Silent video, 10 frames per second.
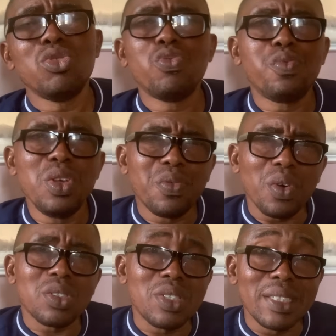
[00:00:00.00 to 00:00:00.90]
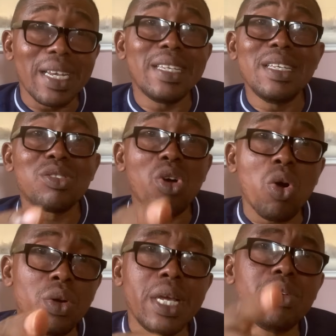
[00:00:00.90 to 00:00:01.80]
feel frustrated. It's not
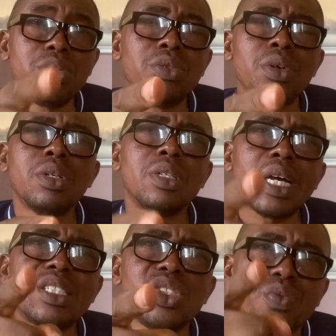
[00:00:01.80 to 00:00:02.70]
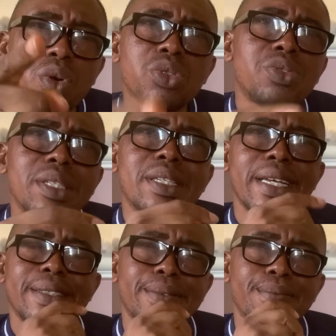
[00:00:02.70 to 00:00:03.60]
only you that is
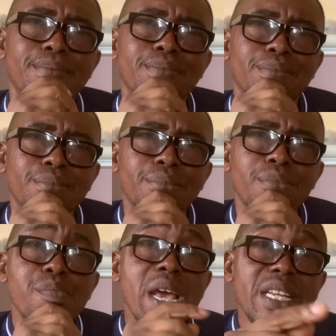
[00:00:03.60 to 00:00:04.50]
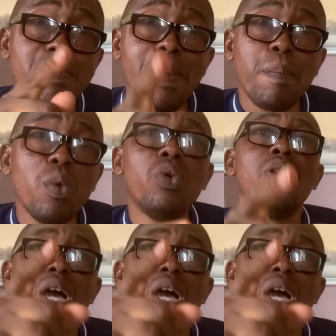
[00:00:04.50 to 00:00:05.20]
frustrated. Many people